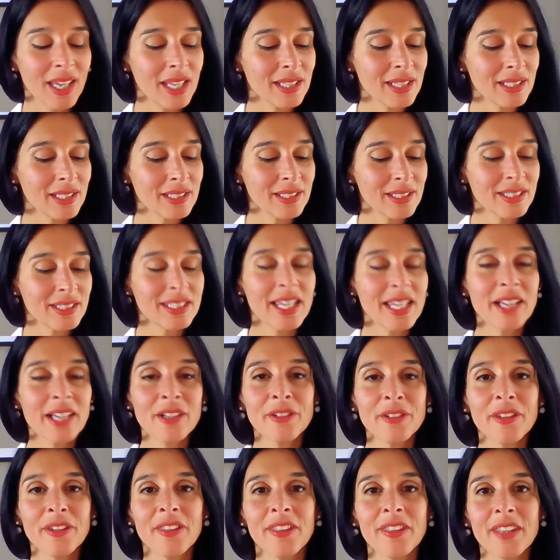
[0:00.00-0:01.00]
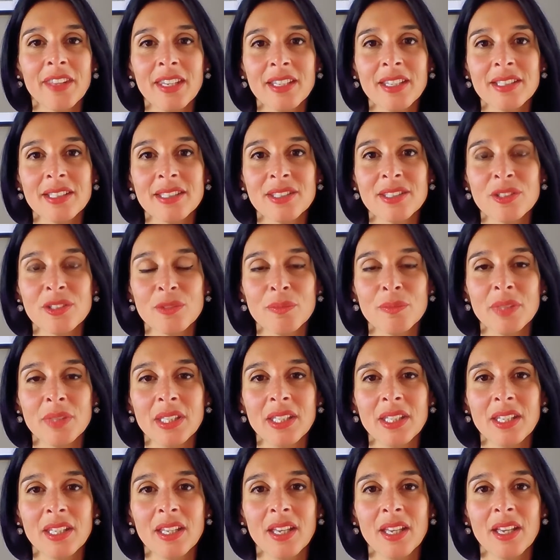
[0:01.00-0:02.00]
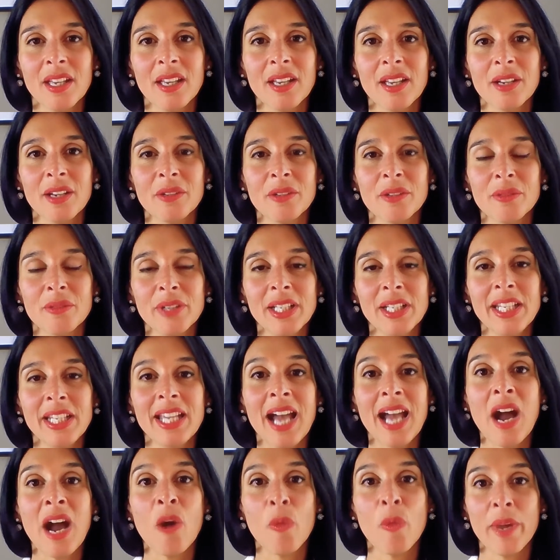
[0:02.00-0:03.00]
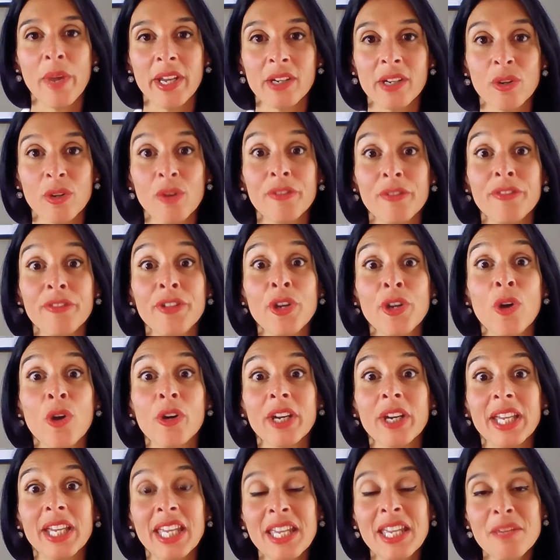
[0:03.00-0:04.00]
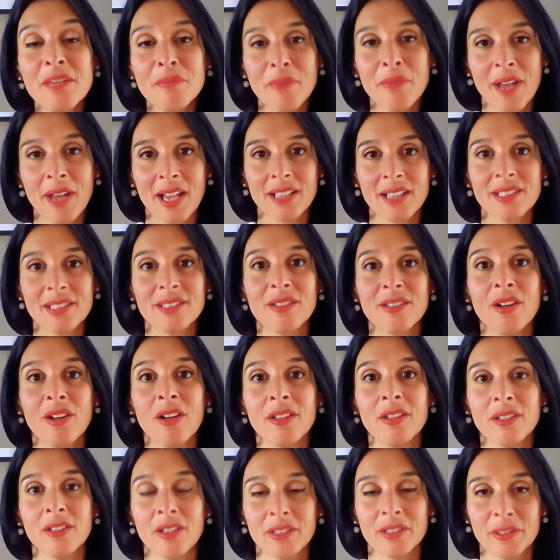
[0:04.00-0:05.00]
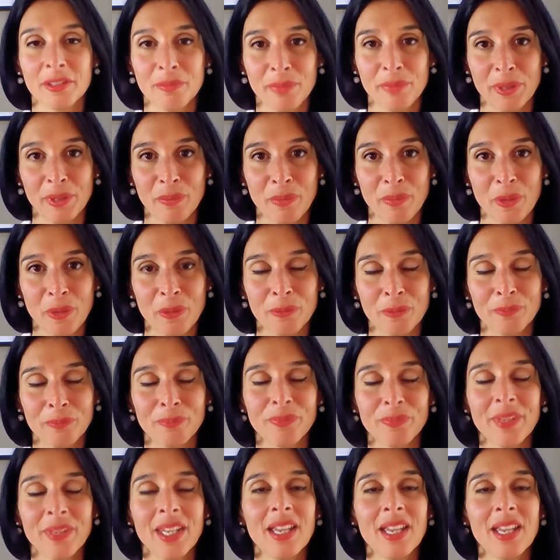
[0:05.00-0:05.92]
And the second thing is to be really aware of your impact on other people.